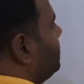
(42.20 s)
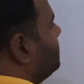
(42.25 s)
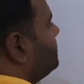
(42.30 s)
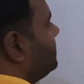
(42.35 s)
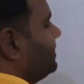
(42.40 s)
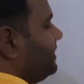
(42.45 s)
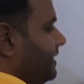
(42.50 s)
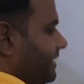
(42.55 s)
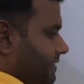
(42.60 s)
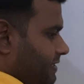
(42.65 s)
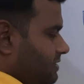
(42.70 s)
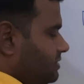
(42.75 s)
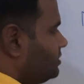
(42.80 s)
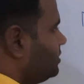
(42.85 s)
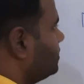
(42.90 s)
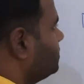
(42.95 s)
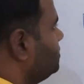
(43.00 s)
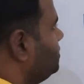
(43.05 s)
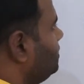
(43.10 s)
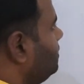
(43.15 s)
is a data
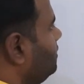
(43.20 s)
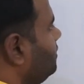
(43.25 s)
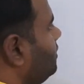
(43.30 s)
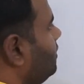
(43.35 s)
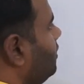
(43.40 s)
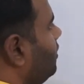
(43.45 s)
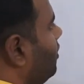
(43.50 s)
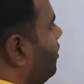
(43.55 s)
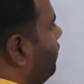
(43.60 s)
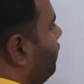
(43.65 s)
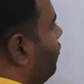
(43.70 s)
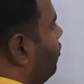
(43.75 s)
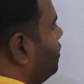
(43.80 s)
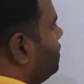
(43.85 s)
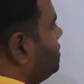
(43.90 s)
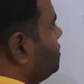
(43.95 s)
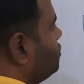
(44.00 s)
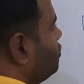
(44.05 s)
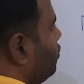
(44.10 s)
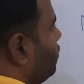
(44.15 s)
structure
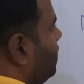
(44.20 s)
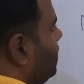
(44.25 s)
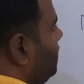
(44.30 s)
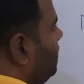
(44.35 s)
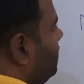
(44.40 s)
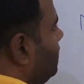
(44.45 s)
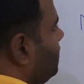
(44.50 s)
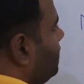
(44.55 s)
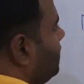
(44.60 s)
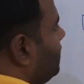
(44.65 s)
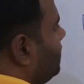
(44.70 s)
for storing